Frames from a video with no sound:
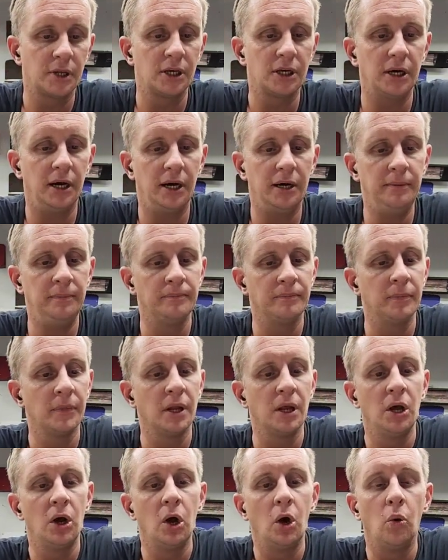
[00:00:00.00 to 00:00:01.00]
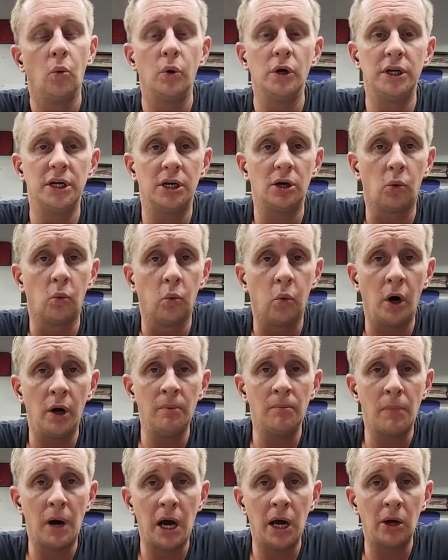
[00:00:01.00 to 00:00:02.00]
Okay? We did a
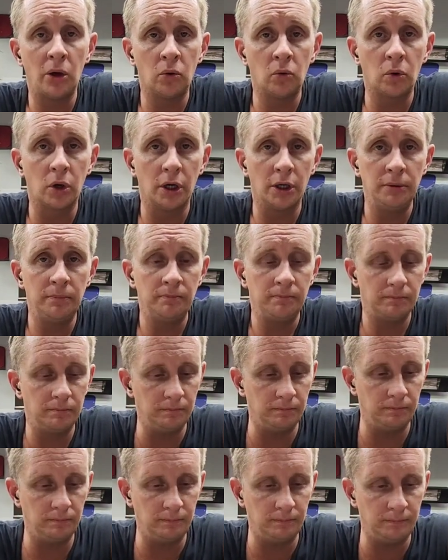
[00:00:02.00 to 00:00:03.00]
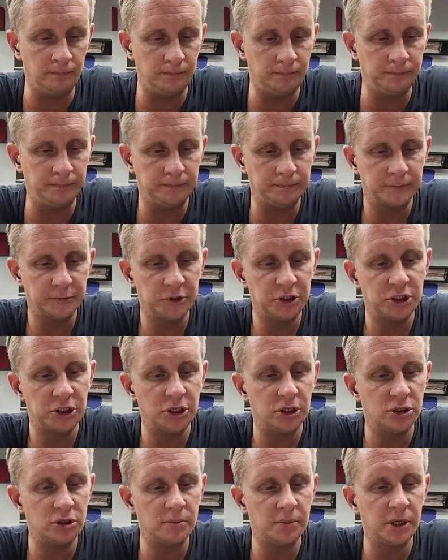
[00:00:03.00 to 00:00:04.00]
1 mile run,
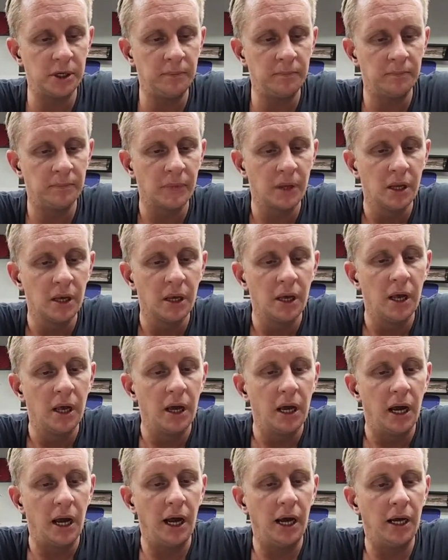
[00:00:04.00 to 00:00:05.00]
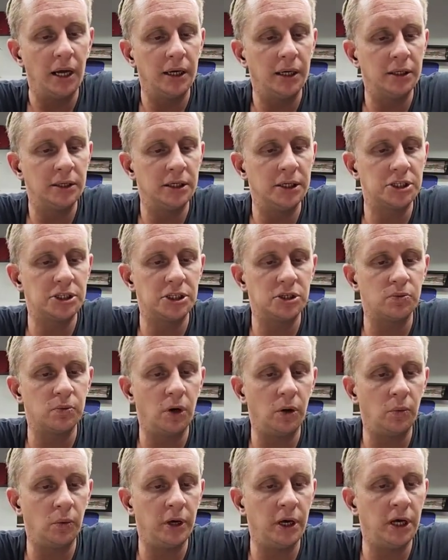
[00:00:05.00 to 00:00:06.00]
excuse me, and this is
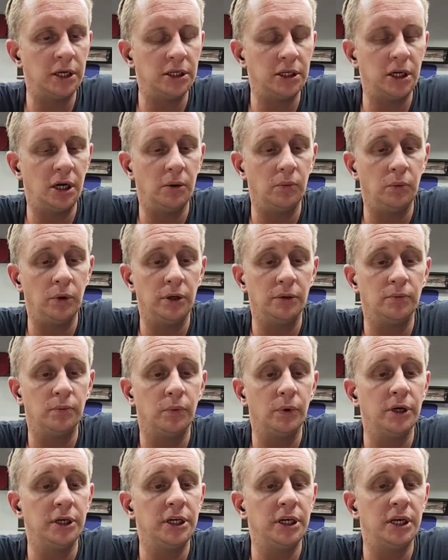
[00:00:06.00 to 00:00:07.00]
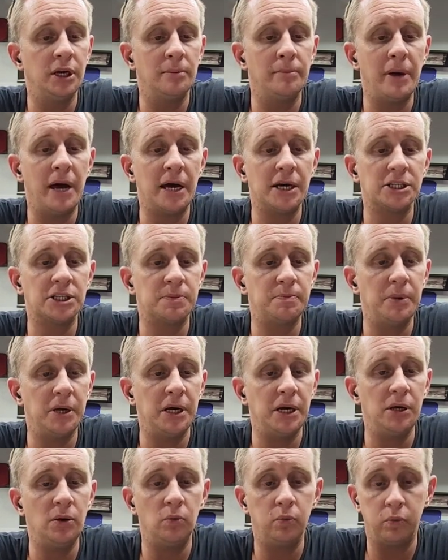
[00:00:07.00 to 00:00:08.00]
what we ended up with. We did a max
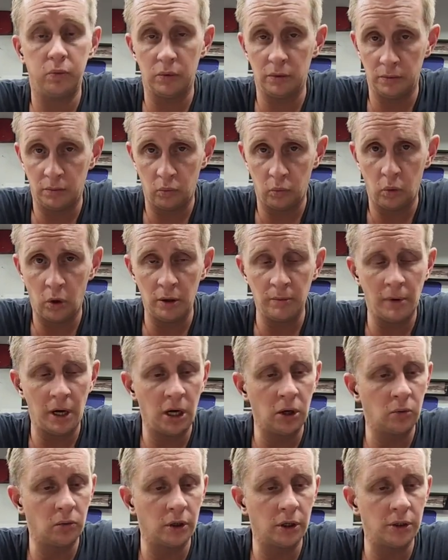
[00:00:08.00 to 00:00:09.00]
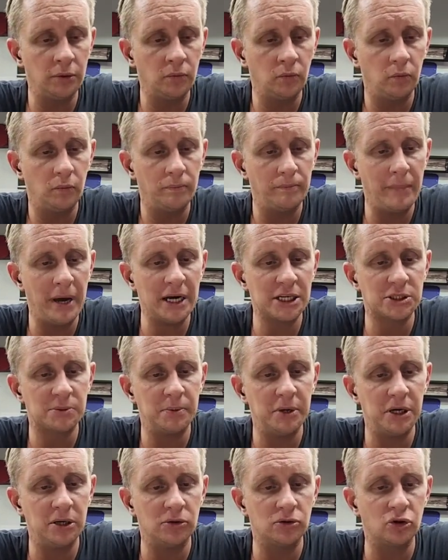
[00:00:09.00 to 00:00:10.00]
speed 1 mile run, max
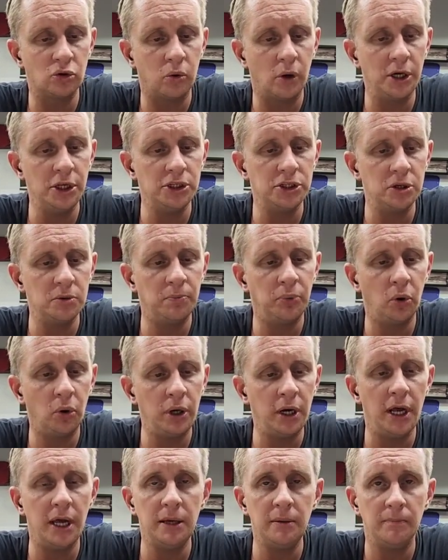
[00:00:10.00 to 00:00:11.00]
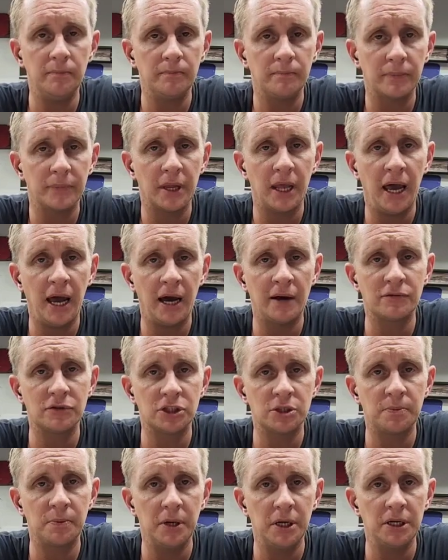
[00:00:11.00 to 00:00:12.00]
speed of 22.8,
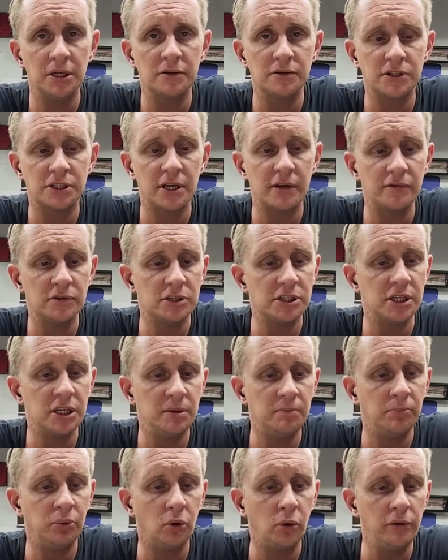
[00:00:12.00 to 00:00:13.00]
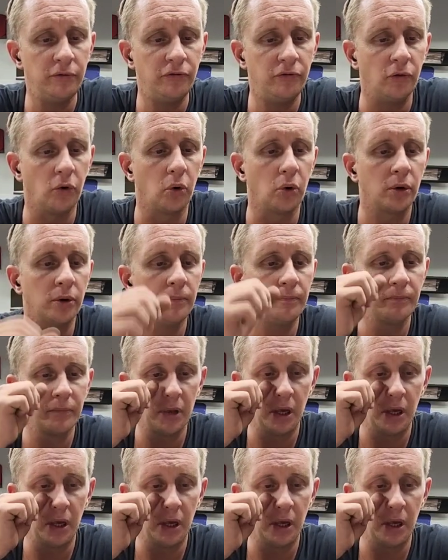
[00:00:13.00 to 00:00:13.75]
average speed of 17.4.